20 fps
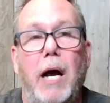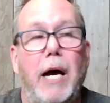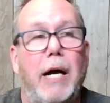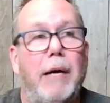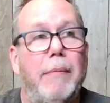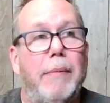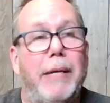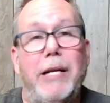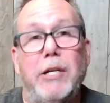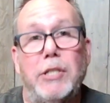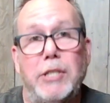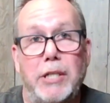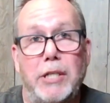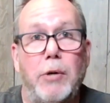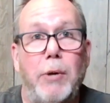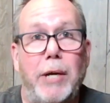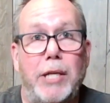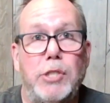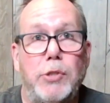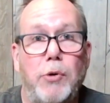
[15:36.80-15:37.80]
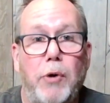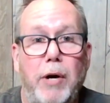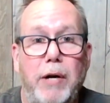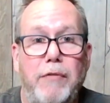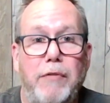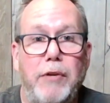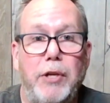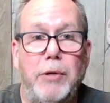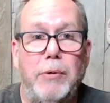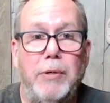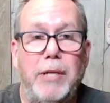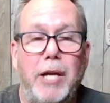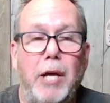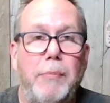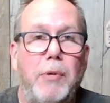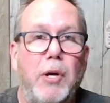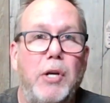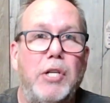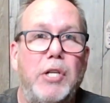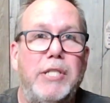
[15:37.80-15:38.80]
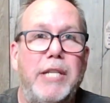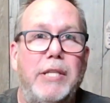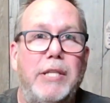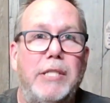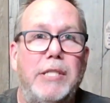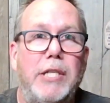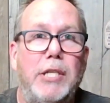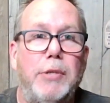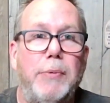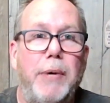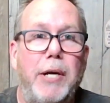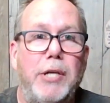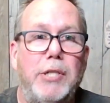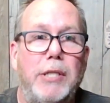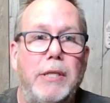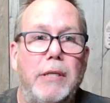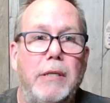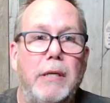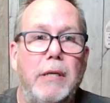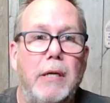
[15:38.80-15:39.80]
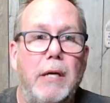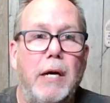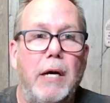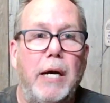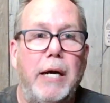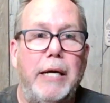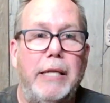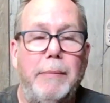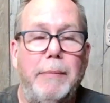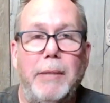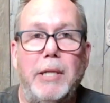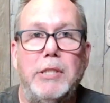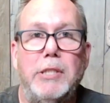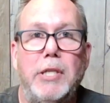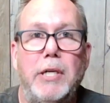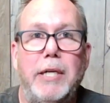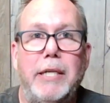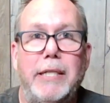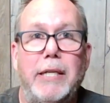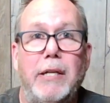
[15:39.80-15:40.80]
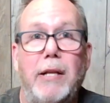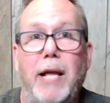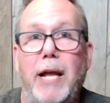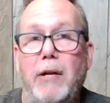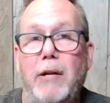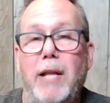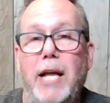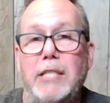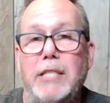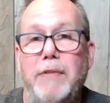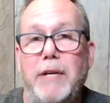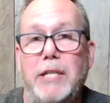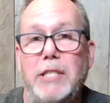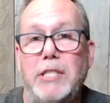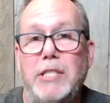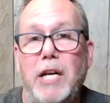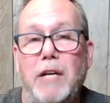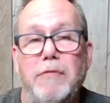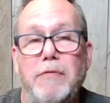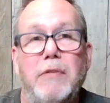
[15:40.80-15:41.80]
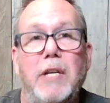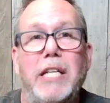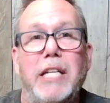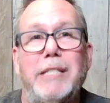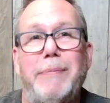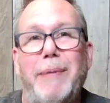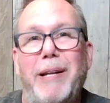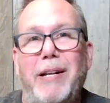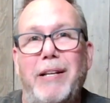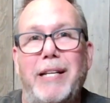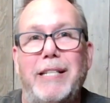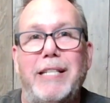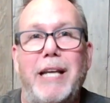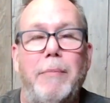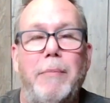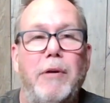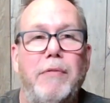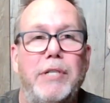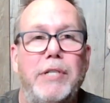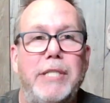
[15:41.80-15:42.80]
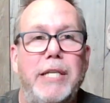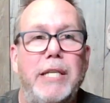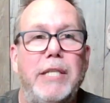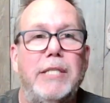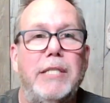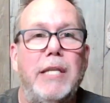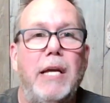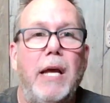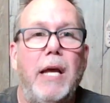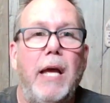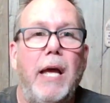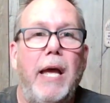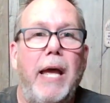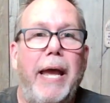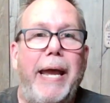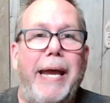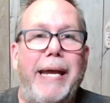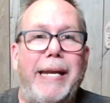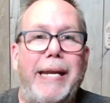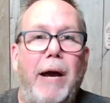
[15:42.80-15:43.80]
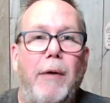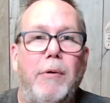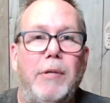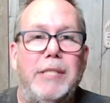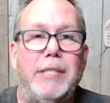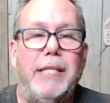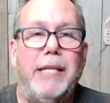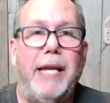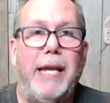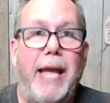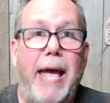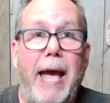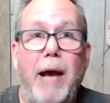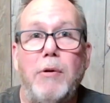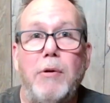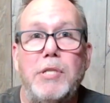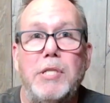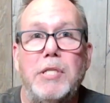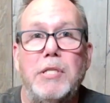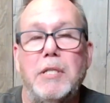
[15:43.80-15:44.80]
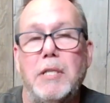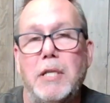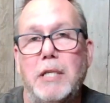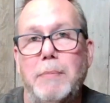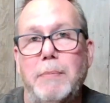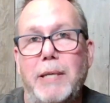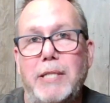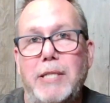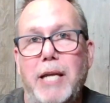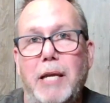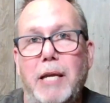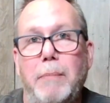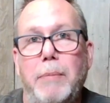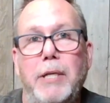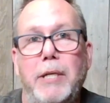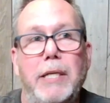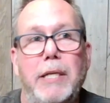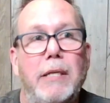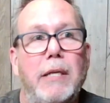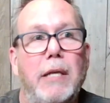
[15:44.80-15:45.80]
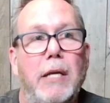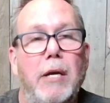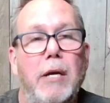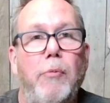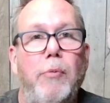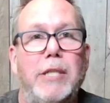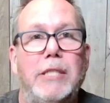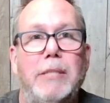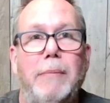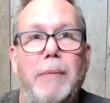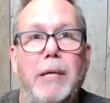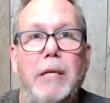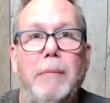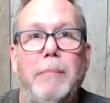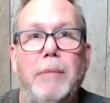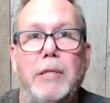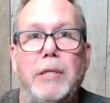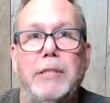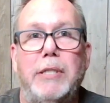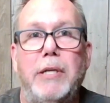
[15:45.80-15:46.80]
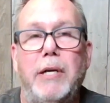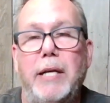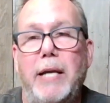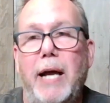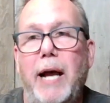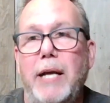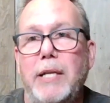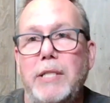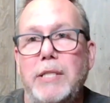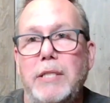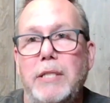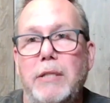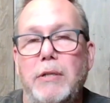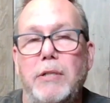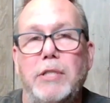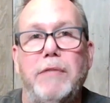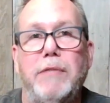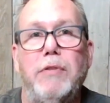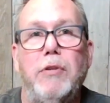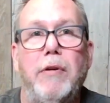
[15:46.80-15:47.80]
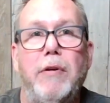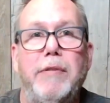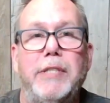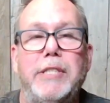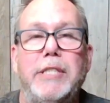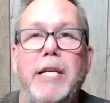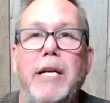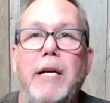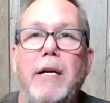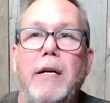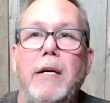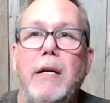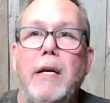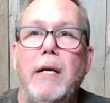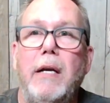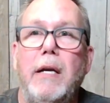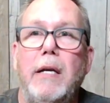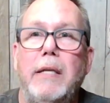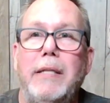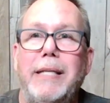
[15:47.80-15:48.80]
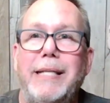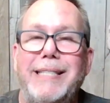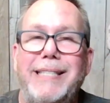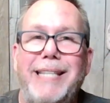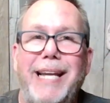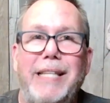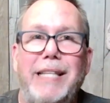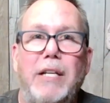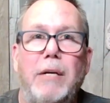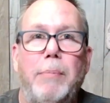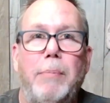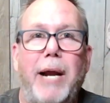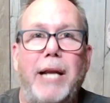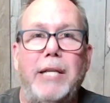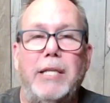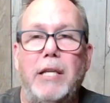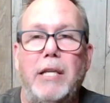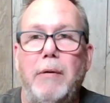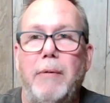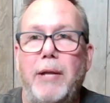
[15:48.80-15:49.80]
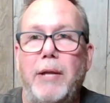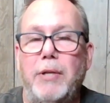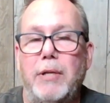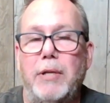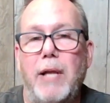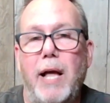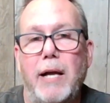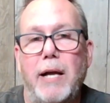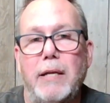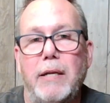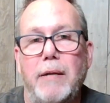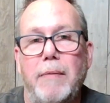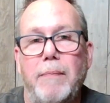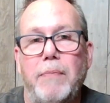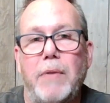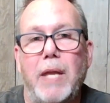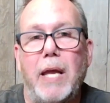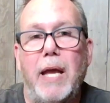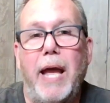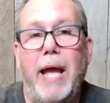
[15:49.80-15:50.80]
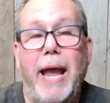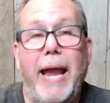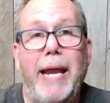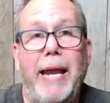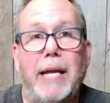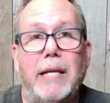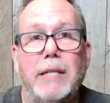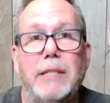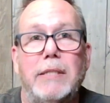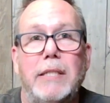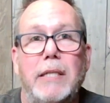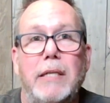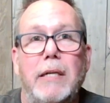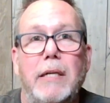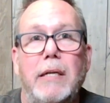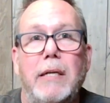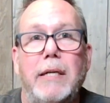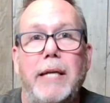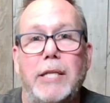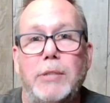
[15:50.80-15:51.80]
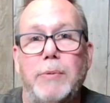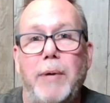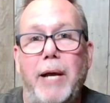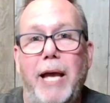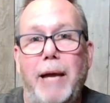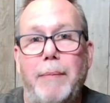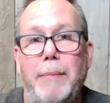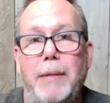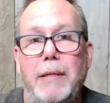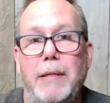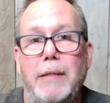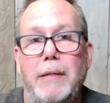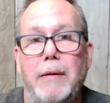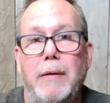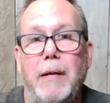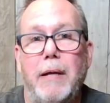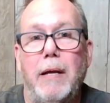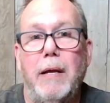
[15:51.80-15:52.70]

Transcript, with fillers: Um, here's a quick story for you to help you understand the situation. Uh, in the military, I did a lot of classified stuff, spent a lot of time overseas, and I was in a house, as best I could put it, with some other military guys. There's a few of us there that stayed there practically around the clock. And guess what happened?